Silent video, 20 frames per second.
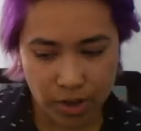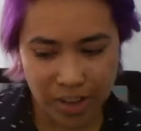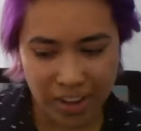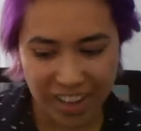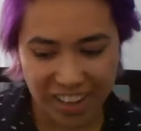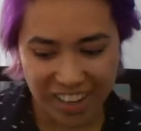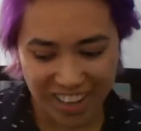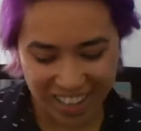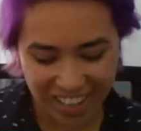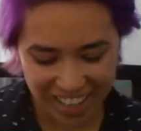
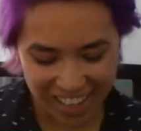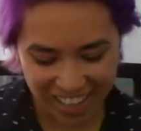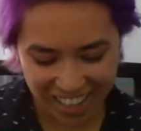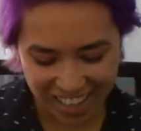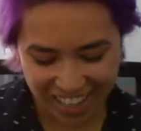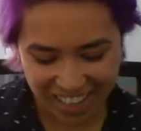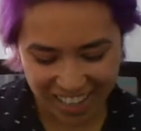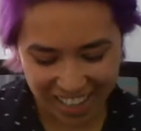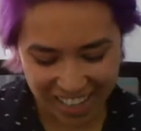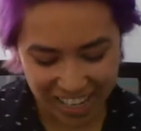
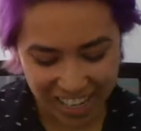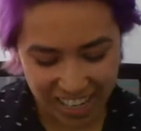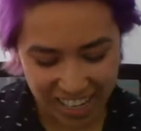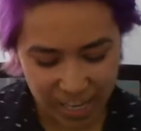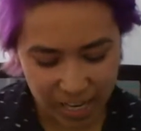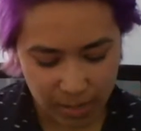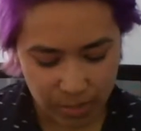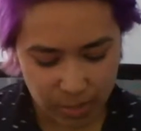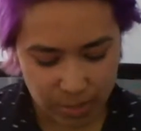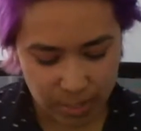
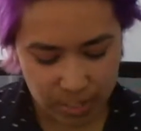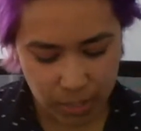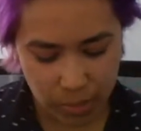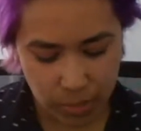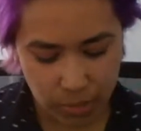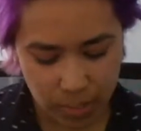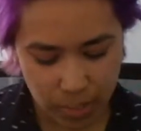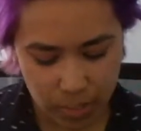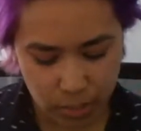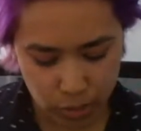I was
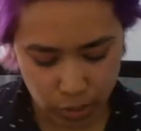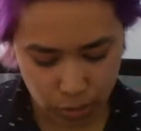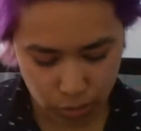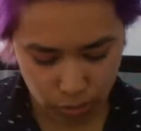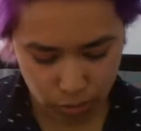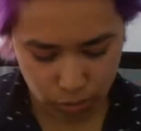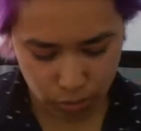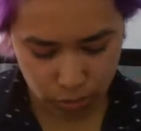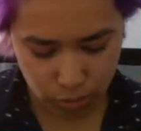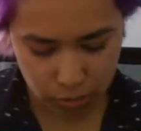going
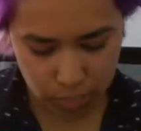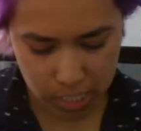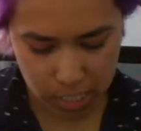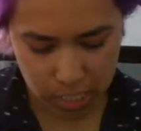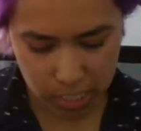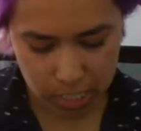to